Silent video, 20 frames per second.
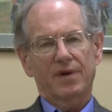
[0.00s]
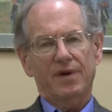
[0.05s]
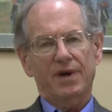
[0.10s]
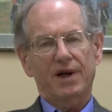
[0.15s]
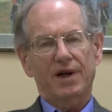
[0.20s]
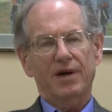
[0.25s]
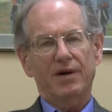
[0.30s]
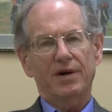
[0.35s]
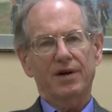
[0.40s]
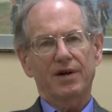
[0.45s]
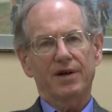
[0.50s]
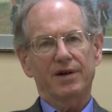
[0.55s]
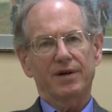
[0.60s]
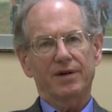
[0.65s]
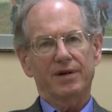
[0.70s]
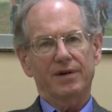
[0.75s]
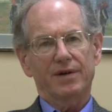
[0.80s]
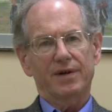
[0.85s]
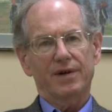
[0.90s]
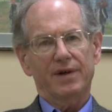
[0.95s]
area,
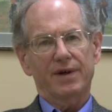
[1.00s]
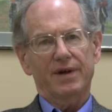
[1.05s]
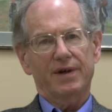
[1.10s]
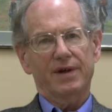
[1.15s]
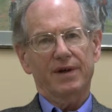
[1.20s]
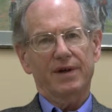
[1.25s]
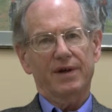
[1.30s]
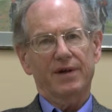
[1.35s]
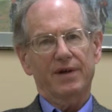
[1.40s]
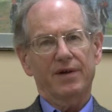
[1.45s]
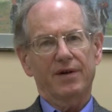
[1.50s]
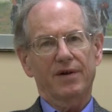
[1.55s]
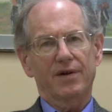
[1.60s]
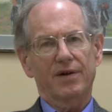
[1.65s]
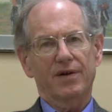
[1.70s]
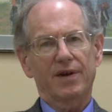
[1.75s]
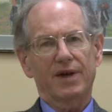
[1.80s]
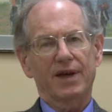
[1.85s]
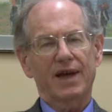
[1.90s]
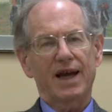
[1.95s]

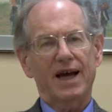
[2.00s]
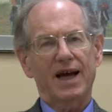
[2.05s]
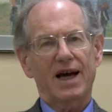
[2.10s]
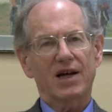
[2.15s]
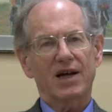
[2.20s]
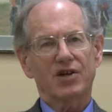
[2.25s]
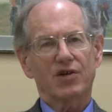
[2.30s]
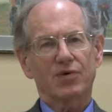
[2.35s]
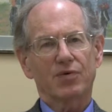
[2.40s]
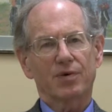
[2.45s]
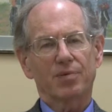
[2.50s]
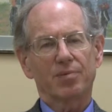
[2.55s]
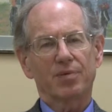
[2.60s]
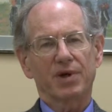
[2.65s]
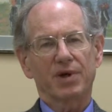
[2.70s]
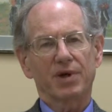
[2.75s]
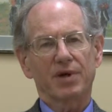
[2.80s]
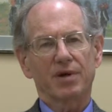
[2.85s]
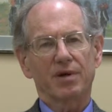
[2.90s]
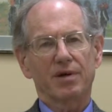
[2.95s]
and the gas would
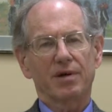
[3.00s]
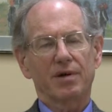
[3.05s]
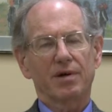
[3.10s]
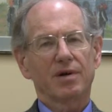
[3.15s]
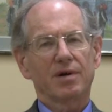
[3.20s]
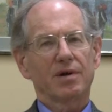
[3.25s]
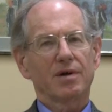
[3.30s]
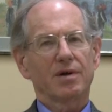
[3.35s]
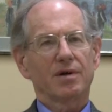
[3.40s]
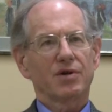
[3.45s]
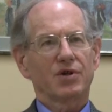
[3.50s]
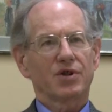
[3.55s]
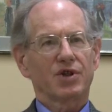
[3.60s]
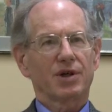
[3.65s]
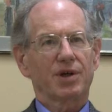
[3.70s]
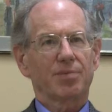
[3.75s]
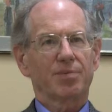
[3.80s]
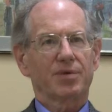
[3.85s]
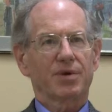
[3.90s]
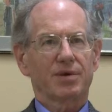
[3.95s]
be
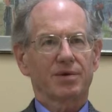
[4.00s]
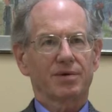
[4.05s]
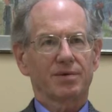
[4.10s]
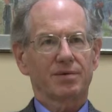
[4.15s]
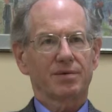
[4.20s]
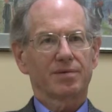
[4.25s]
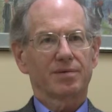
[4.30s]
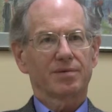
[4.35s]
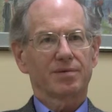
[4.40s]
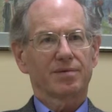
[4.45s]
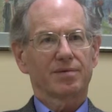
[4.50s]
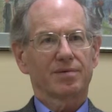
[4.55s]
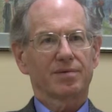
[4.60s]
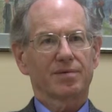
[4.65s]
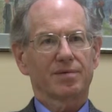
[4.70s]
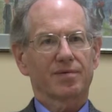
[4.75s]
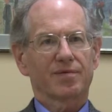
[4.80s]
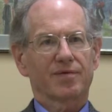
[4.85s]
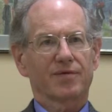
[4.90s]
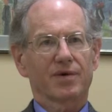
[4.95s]
shipped
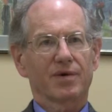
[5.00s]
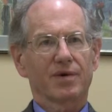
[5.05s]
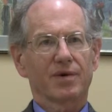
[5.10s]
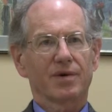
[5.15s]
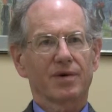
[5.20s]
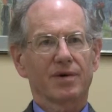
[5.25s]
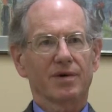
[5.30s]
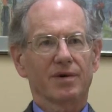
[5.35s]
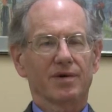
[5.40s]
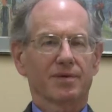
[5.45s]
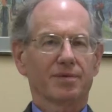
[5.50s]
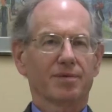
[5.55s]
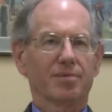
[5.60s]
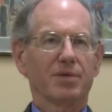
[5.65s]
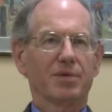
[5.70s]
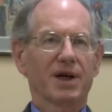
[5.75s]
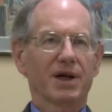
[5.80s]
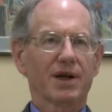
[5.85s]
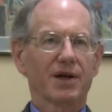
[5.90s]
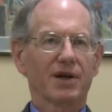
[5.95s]
for
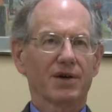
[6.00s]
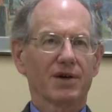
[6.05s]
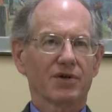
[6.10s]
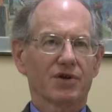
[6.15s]
money.